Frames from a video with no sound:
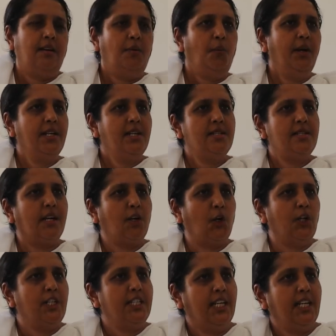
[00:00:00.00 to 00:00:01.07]
one is a
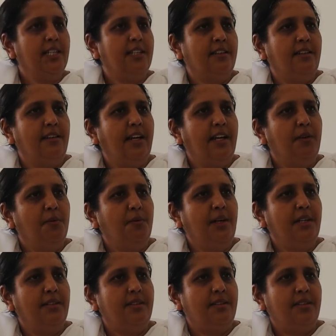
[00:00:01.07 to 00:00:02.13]
container and
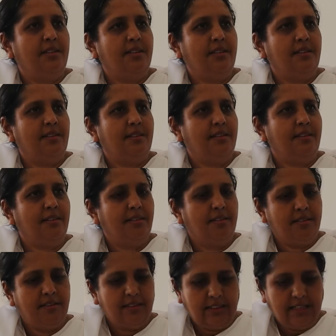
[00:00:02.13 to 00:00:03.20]
what
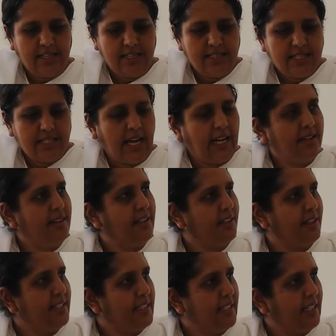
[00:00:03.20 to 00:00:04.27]
inside the
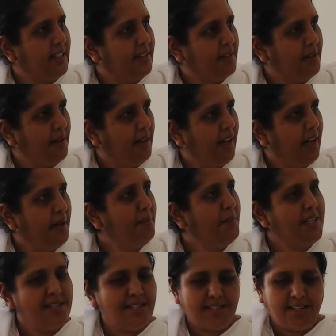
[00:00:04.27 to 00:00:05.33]
container. I
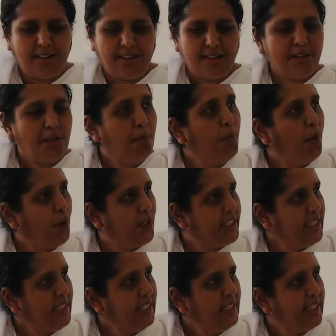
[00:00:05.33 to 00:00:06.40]
mean the
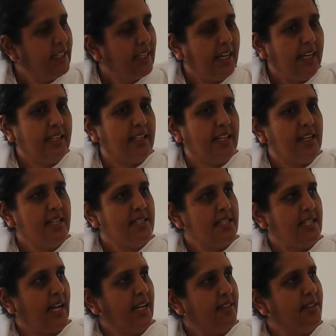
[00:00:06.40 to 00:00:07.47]
body, and
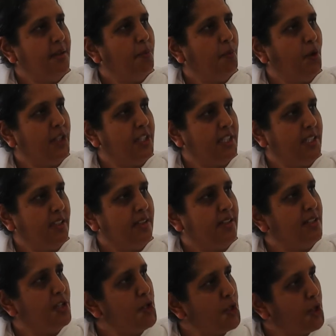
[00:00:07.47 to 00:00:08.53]
inside the body,
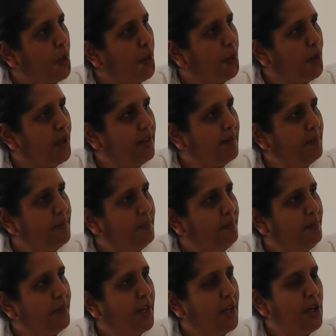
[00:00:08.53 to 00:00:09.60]
the soul.
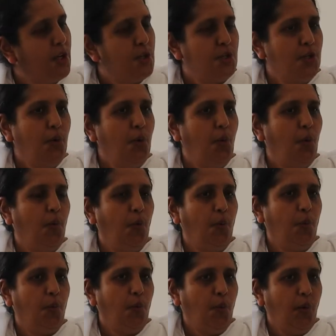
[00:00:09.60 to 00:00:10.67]
So
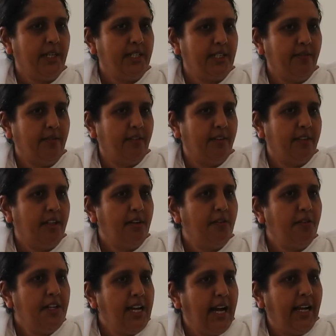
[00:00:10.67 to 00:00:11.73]
whatever the
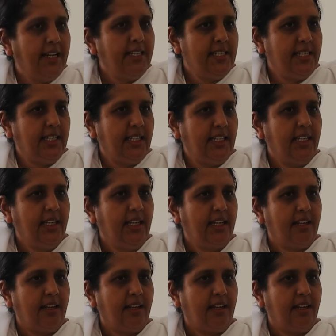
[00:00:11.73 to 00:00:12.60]
reality,